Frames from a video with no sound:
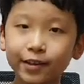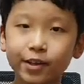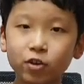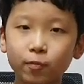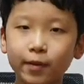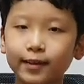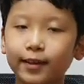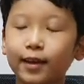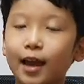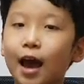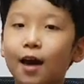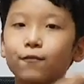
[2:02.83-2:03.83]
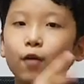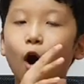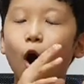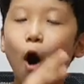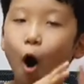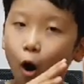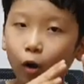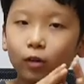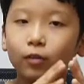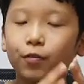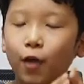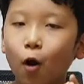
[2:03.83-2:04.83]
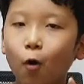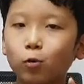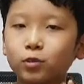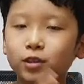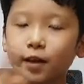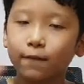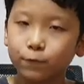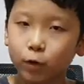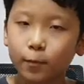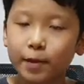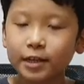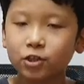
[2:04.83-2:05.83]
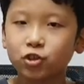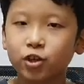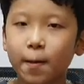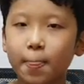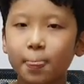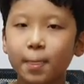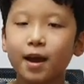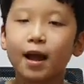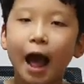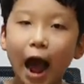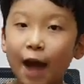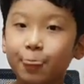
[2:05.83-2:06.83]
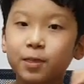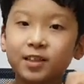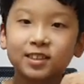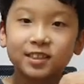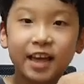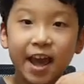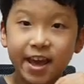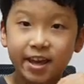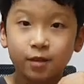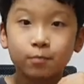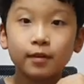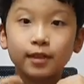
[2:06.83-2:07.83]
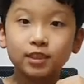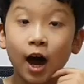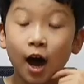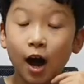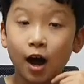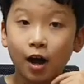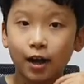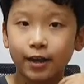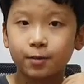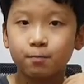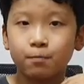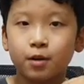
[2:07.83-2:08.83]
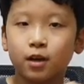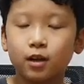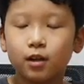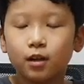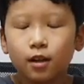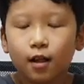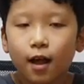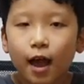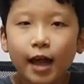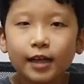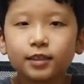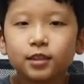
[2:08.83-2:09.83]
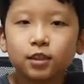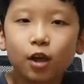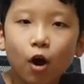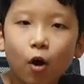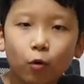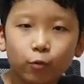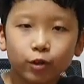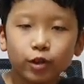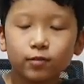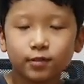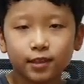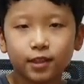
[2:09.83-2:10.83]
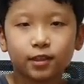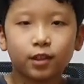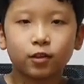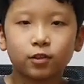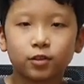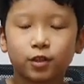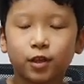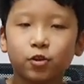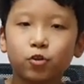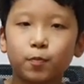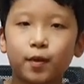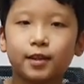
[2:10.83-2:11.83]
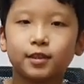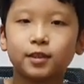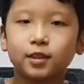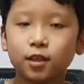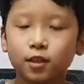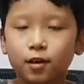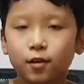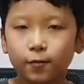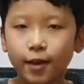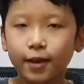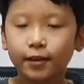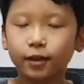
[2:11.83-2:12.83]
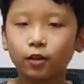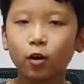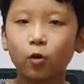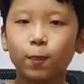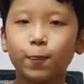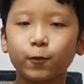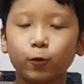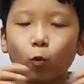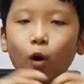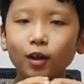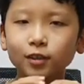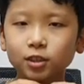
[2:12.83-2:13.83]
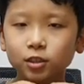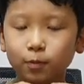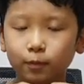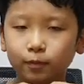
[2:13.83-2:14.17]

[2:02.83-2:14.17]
qubit can have all those information at the same time. And so, using those qubits, they can go through quantum